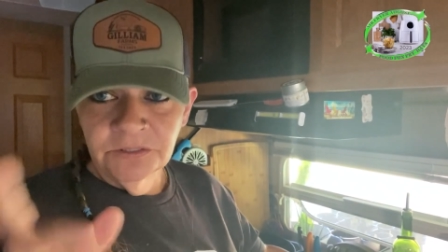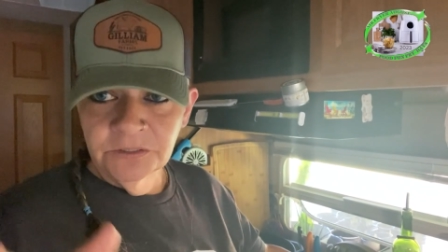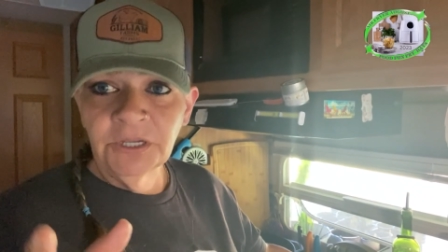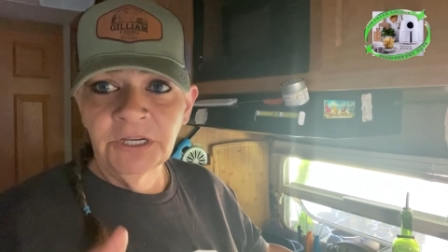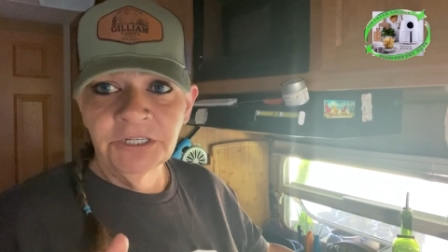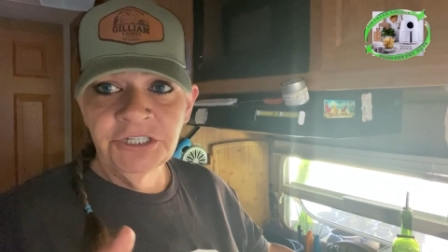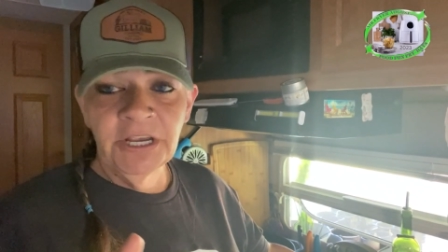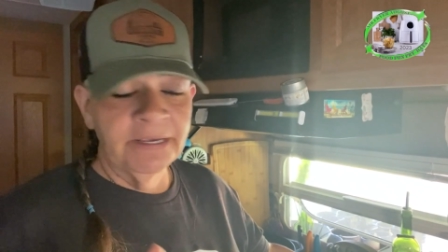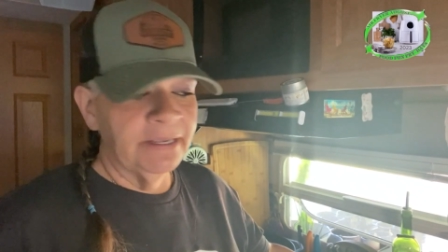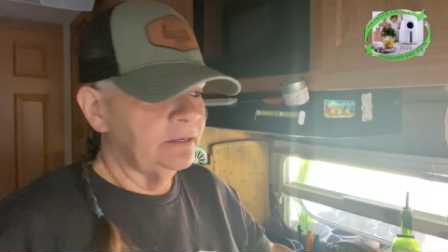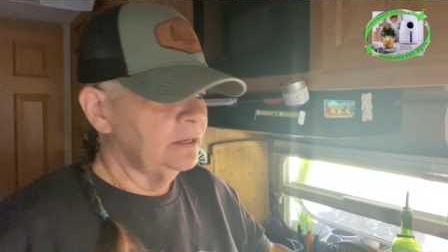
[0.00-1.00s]
cooked
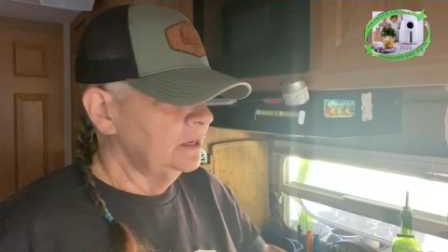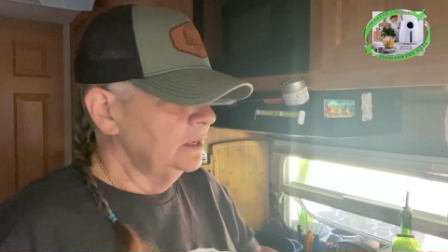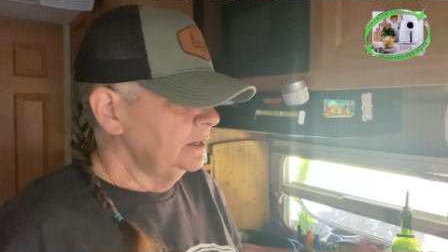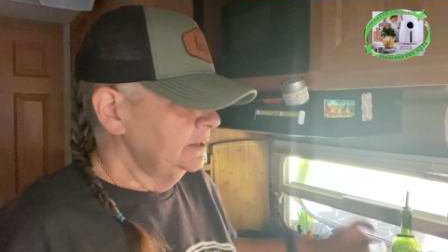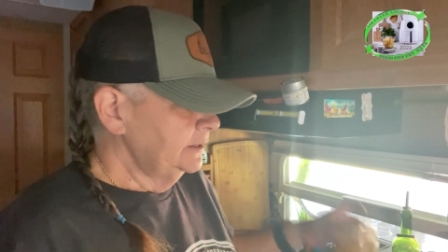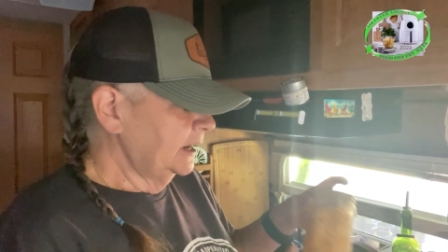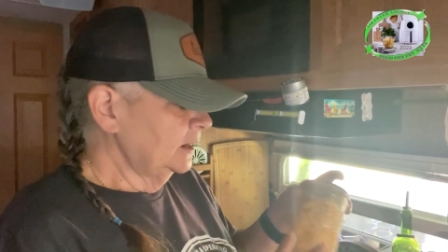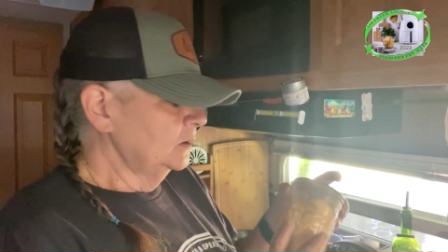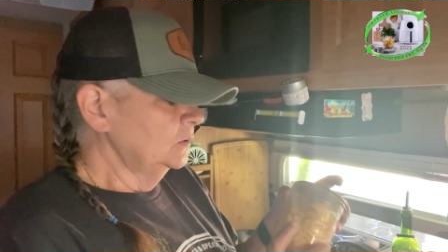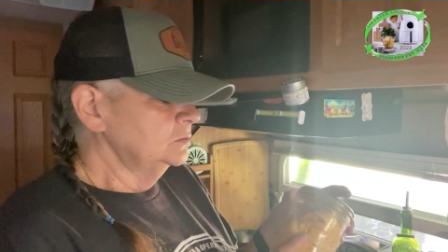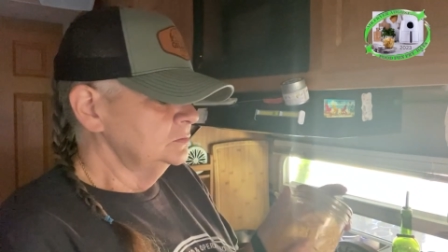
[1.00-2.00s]
chicken.
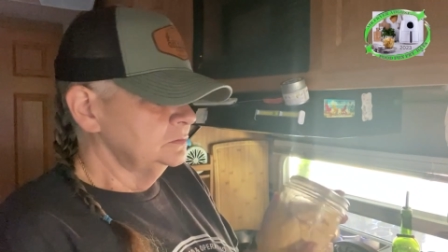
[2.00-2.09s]
Now,